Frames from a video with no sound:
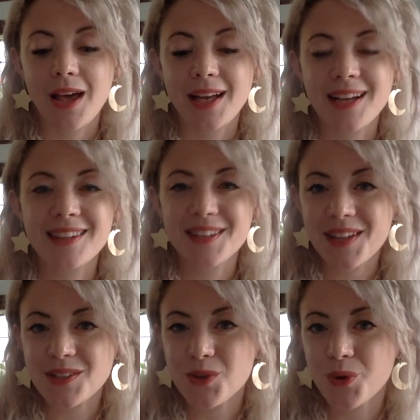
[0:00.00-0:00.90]
I think
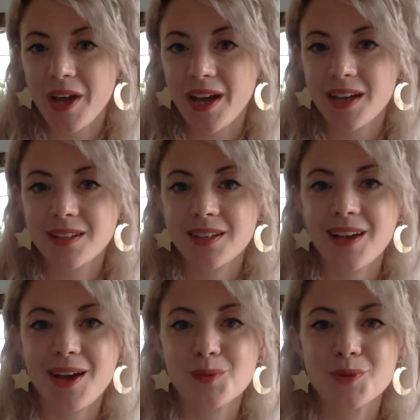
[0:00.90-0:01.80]
that's okay.
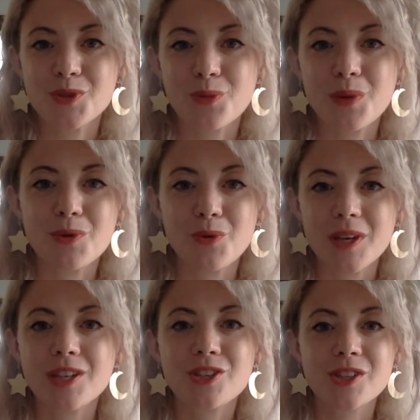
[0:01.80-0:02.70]
So maybe we
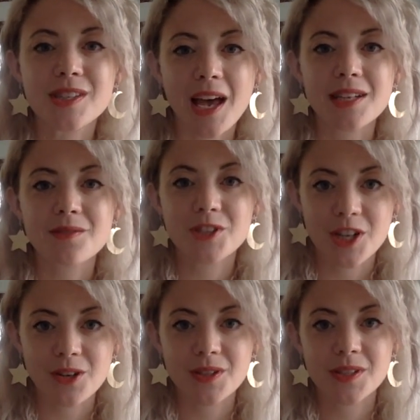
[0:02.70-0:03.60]
can just kind of
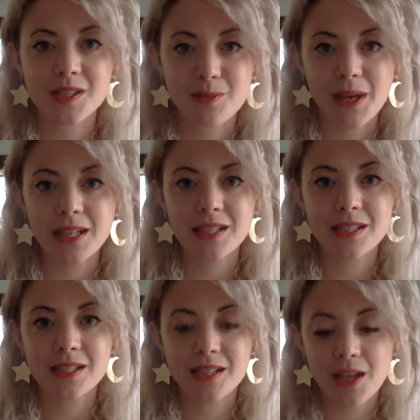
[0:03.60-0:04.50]
share this
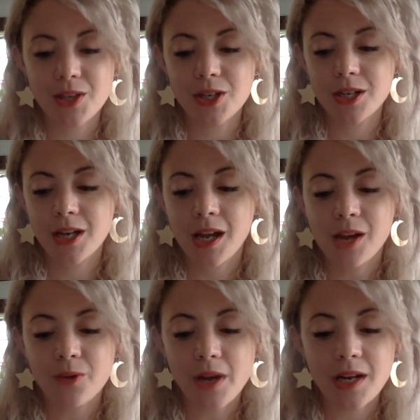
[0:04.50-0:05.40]
space together
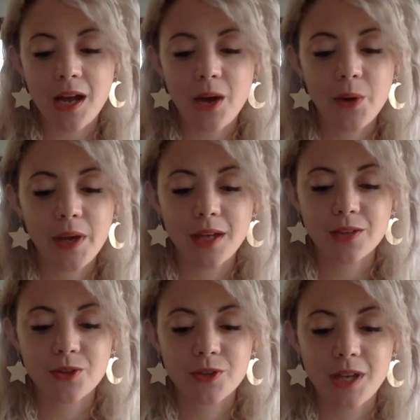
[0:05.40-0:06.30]
right now
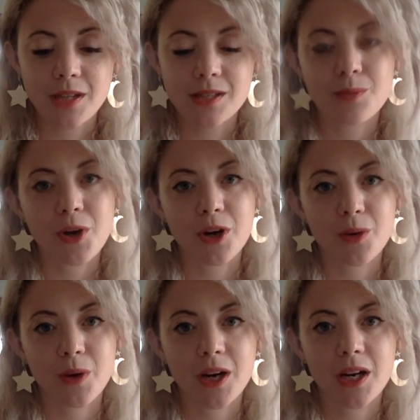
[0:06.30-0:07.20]
and create some
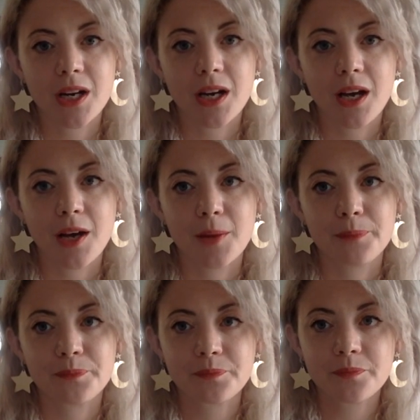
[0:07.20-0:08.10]
artwork.
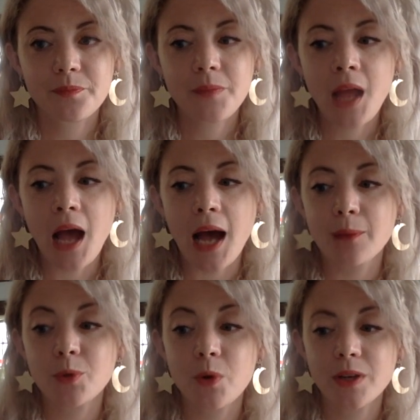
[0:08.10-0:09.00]

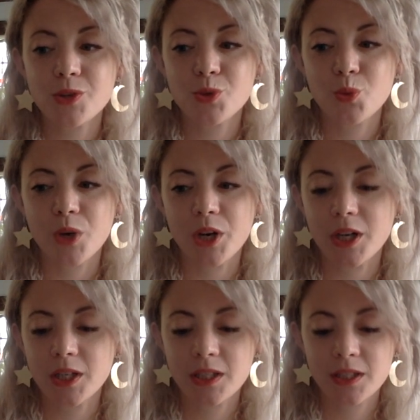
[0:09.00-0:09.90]
I'm going to work